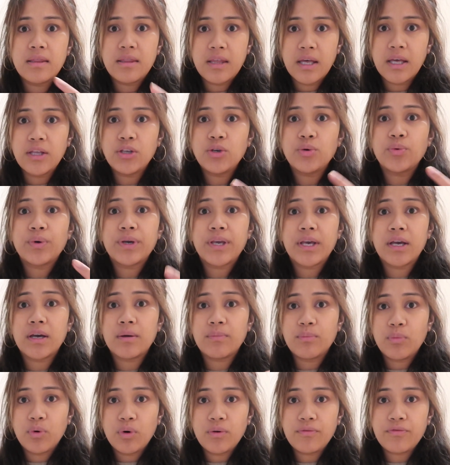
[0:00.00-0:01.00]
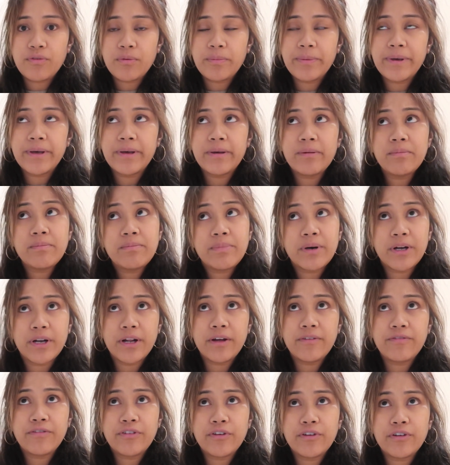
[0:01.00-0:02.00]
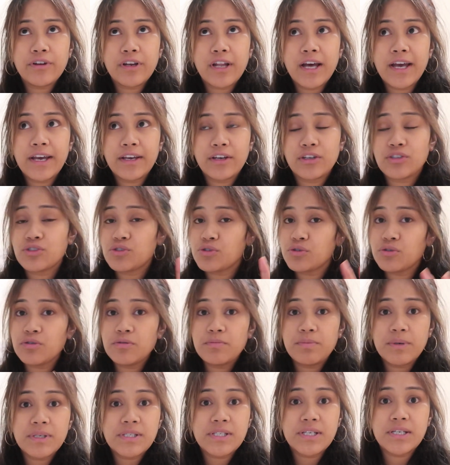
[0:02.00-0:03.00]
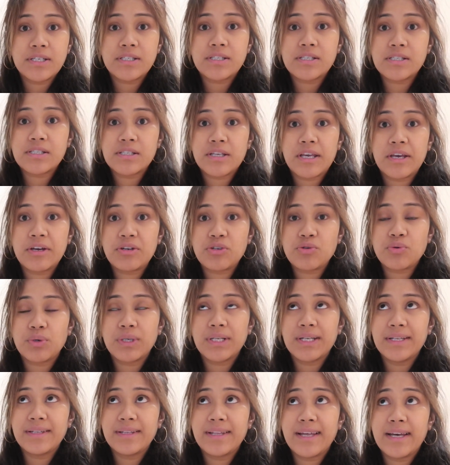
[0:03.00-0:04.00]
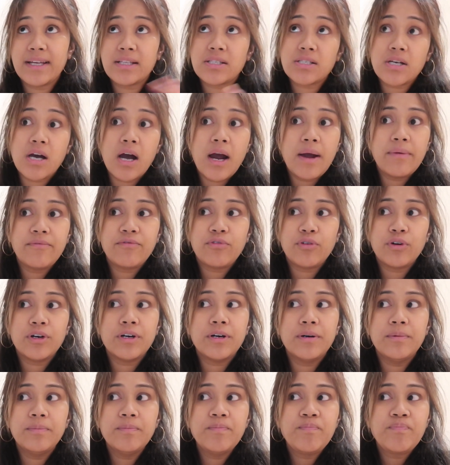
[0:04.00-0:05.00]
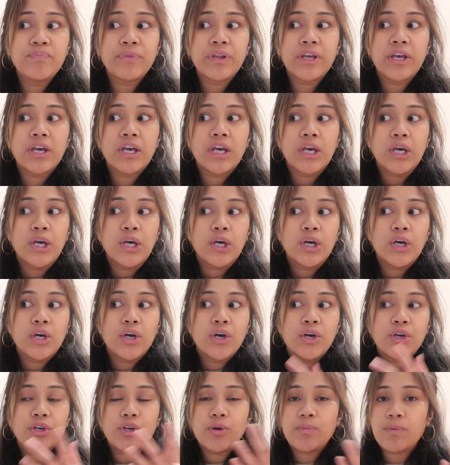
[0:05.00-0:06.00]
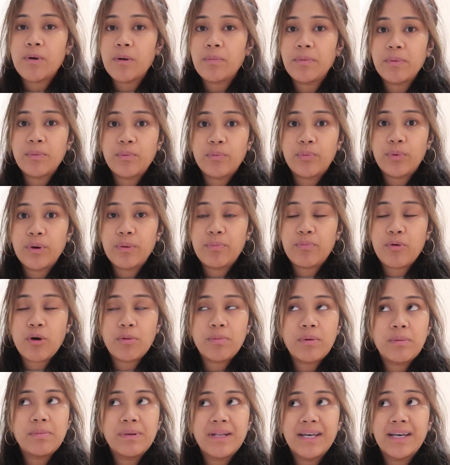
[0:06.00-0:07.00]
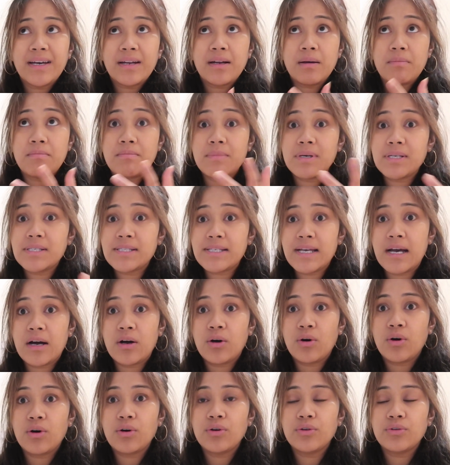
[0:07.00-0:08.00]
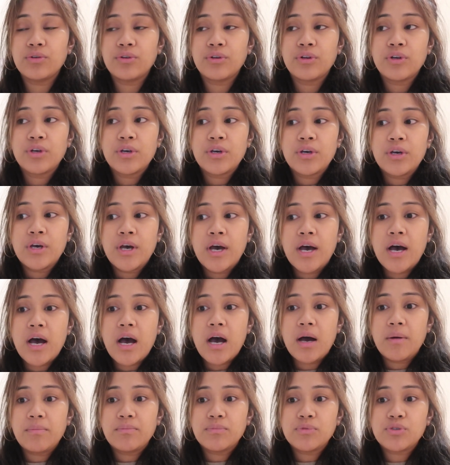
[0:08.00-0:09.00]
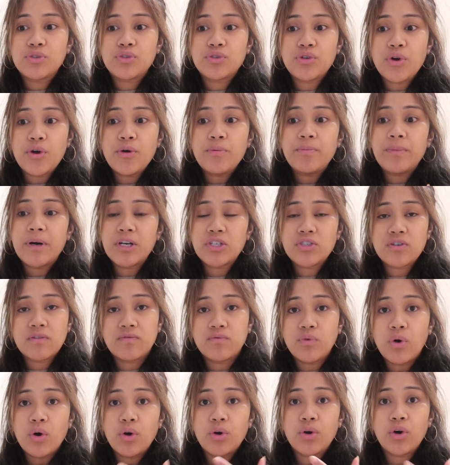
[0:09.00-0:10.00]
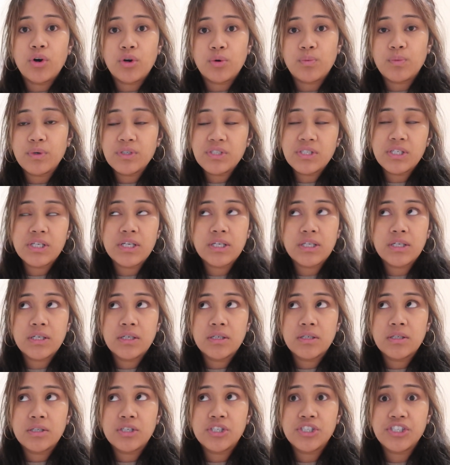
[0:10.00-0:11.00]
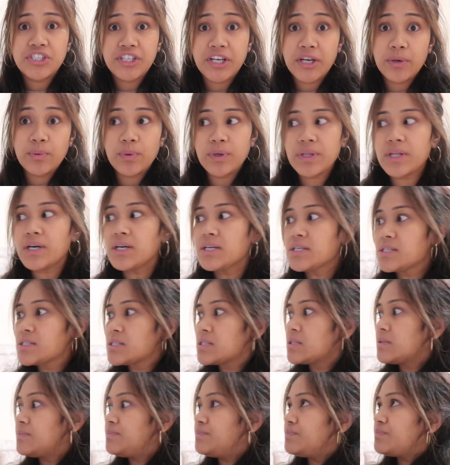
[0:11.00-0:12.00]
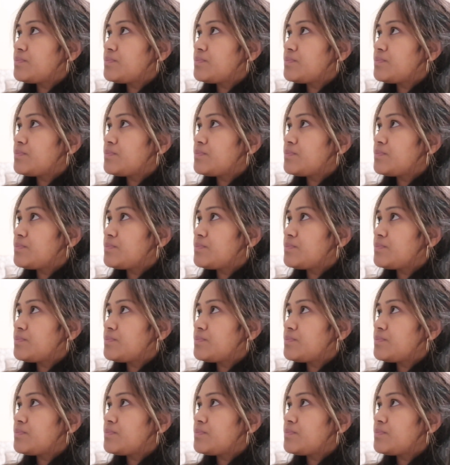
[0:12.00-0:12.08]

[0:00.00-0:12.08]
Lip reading: then you'll hear more from him. But if you're like too busy to schedule in that time for him, we're probably gonna miss out on so much of what God wants to share with us.